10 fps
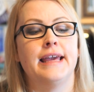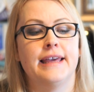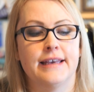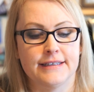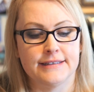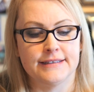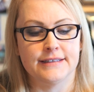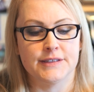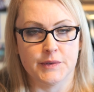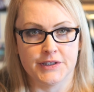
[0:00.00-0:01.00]
It
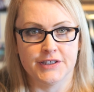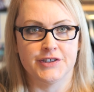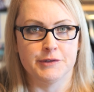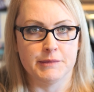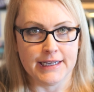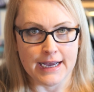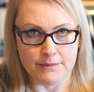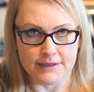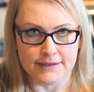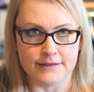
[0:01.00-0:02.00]
switches your
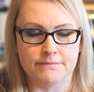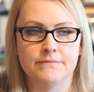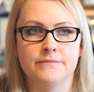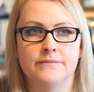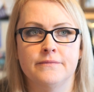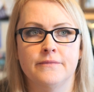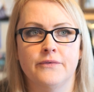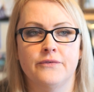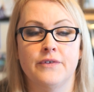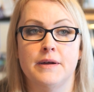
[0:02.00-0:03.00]
metabolism
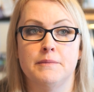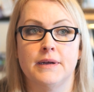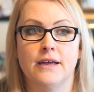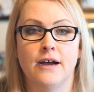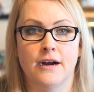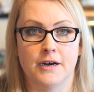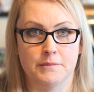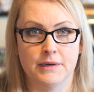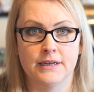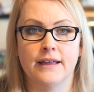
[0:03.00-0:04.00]
from
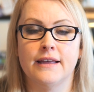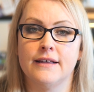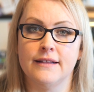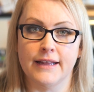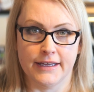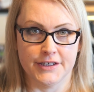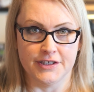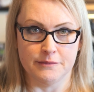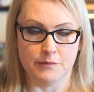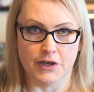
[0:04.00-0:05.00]
carb and
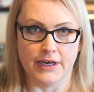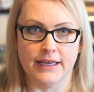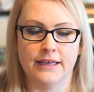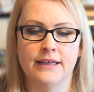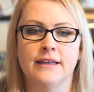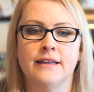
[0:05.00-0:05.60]
glycogen burning